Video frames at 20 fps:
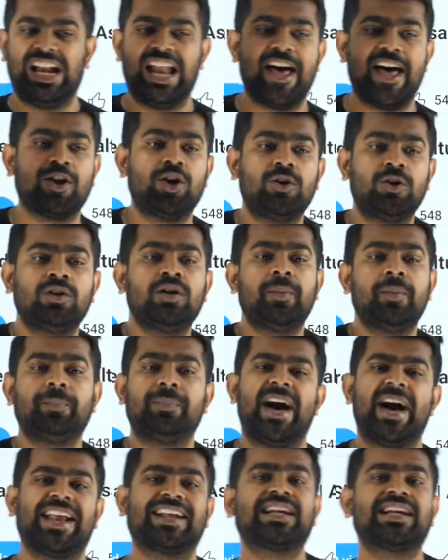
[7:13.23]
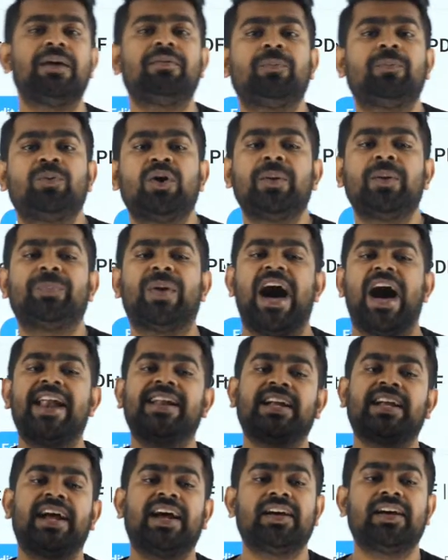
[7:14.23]
ellarum marakama poi
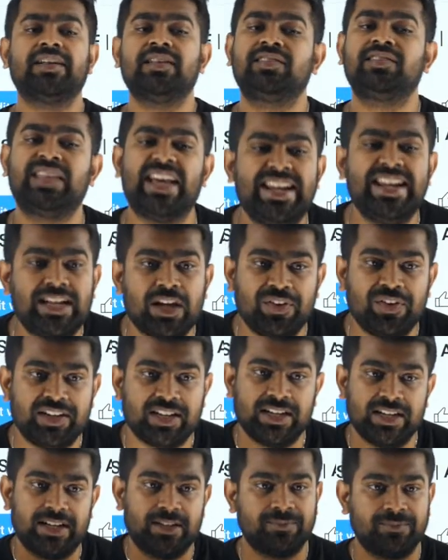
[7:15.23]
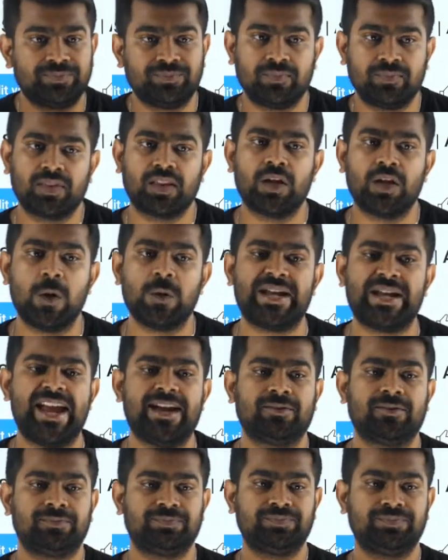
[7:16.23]
paarenga, therika vittrunga.
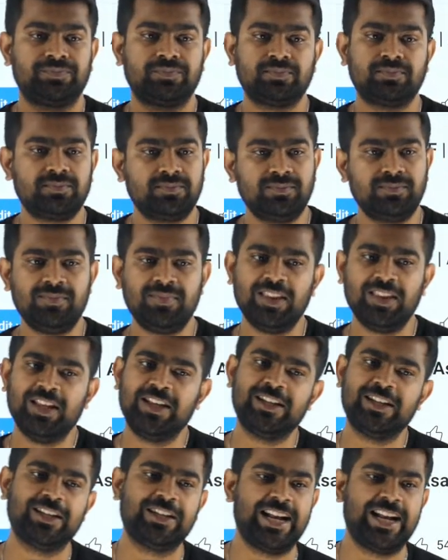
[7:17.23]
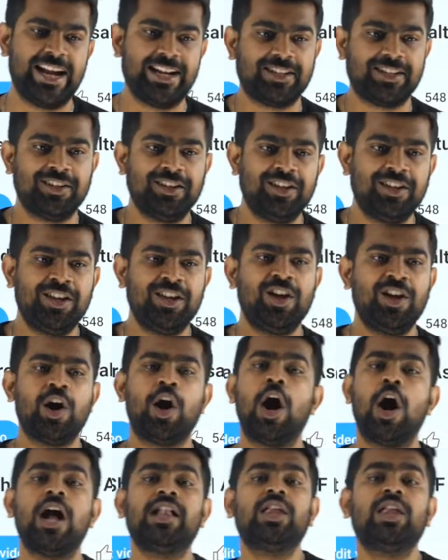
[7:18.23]
Okay? Great.
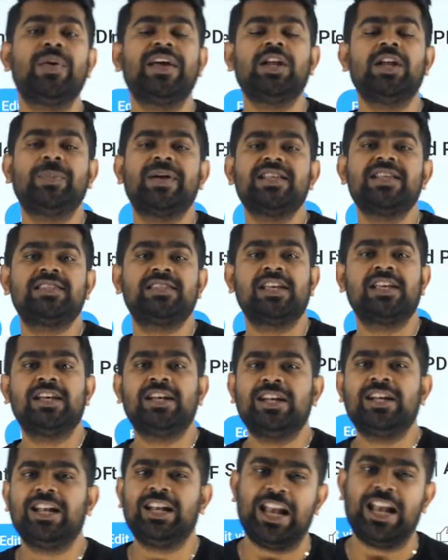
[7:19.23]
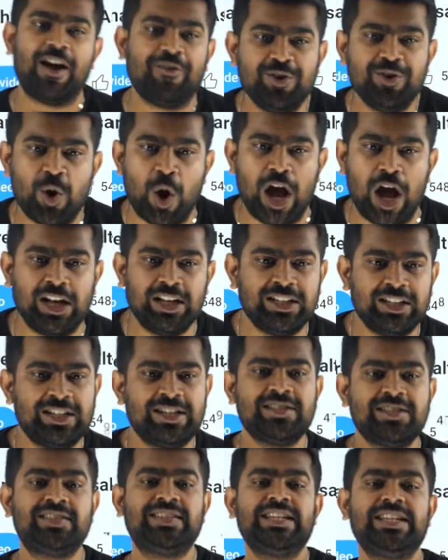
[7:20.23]
All the very best. Love you all.
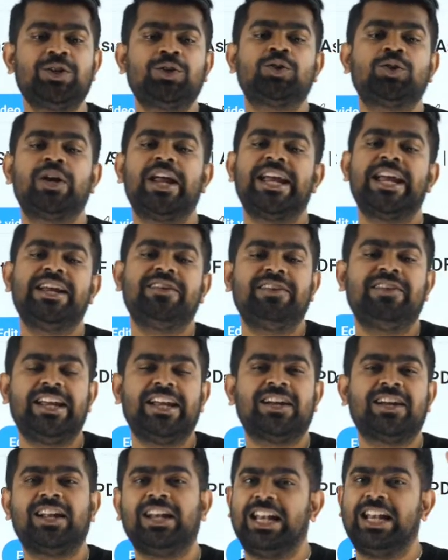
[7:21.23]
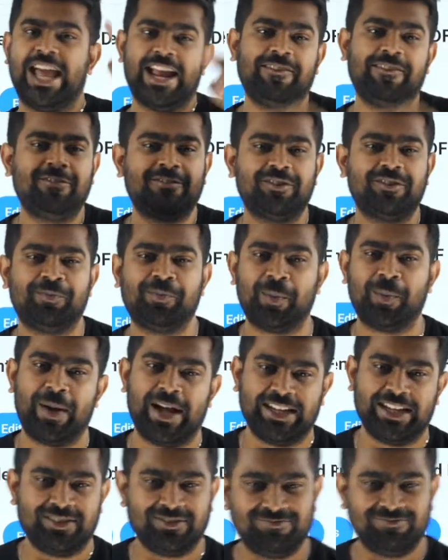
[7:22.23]
See you today evening live.
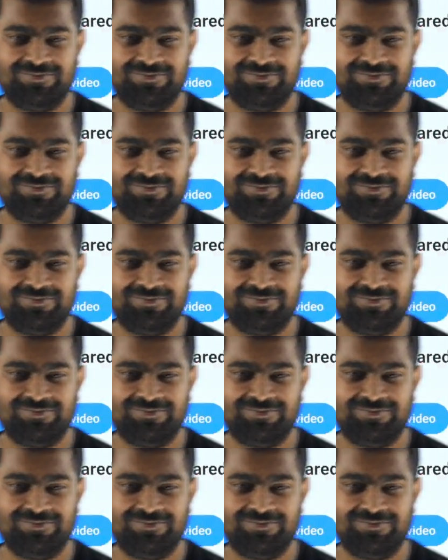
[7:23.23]
Bye-bye.